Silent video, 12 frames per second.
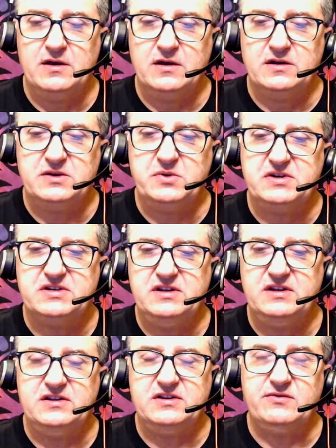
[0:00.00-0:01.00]
So we just
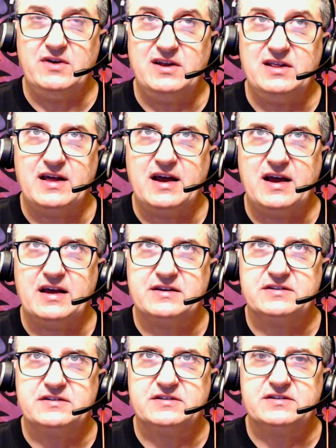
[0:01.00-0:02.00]
need to
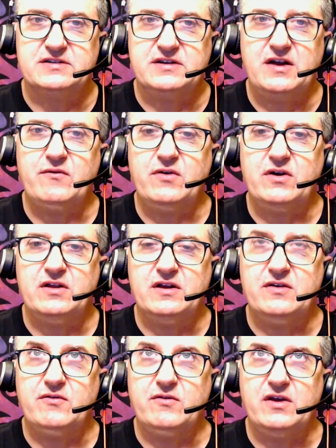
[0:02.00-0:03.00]
relax and really
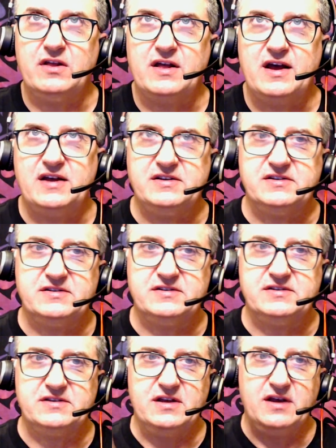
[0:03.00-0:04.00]
realize
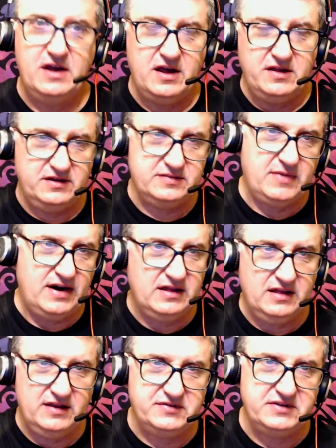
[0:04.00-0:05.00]
this mind lives
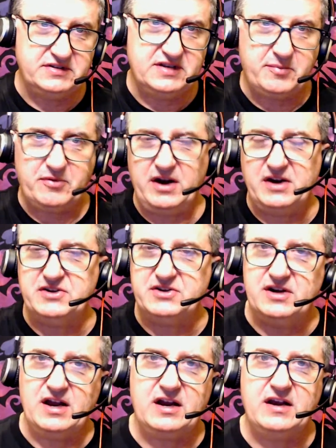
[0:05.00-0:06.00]
in separation. I
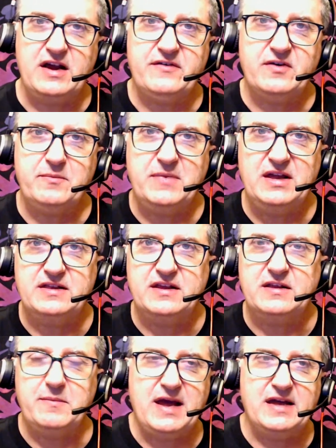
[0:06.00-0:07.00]
can never meet the
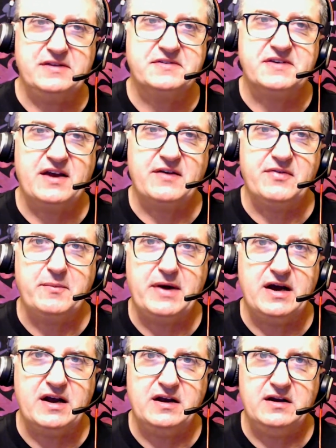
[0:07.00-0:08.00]
demands of the
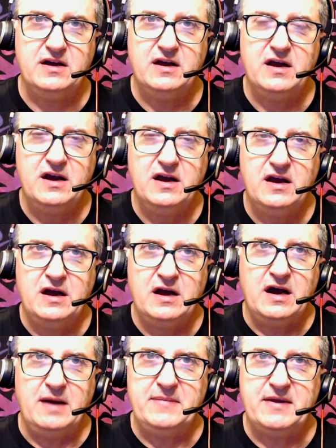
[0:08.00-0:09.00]
mind. I'm
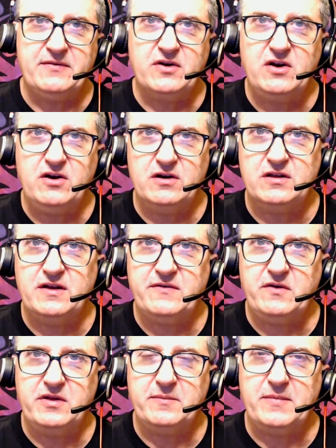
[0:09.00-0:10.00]
never good enough for the
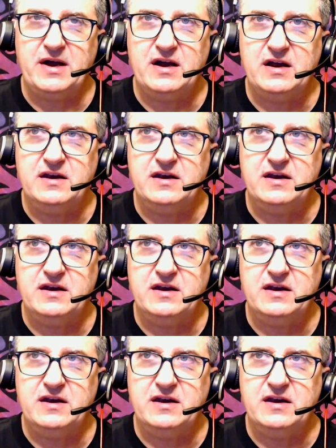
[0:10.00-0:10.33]
mind.